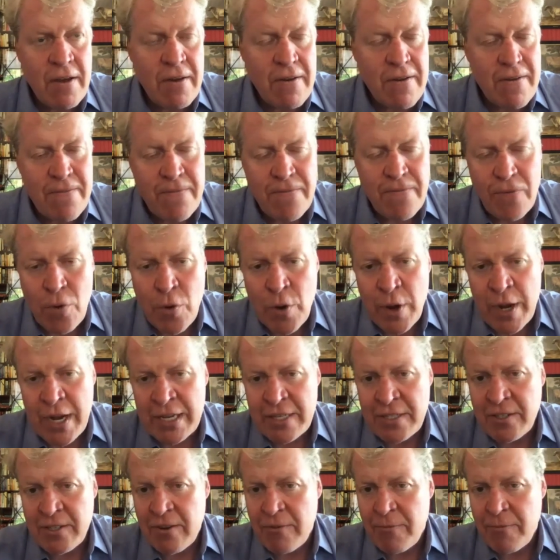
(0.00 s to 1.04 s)

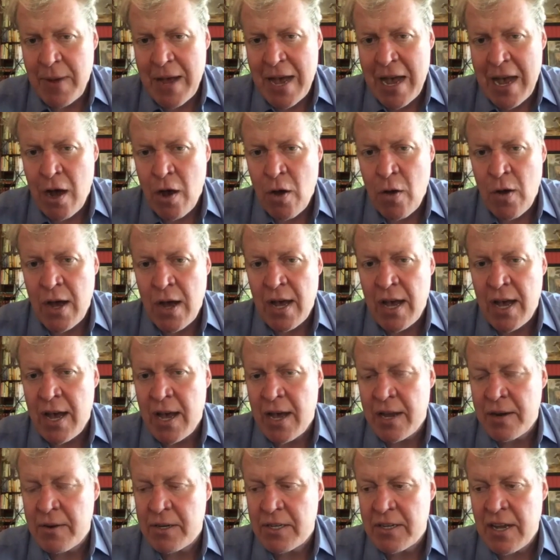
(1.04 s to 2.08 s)
voids of power
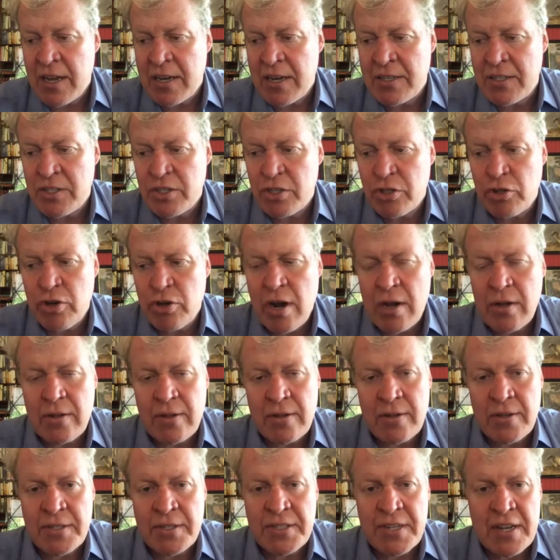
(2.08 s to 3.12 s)
and
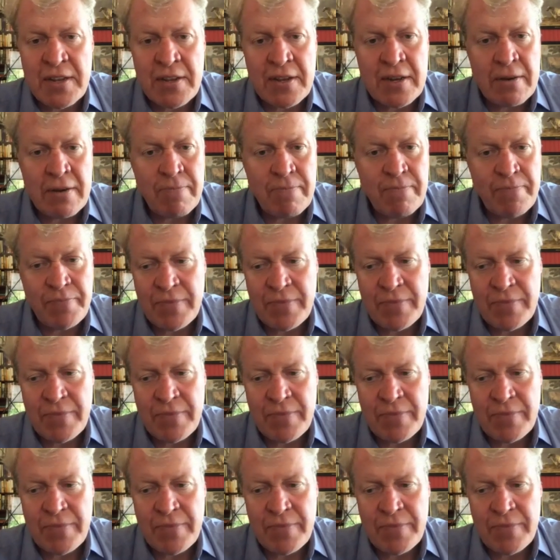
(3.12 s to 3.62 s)
struggles in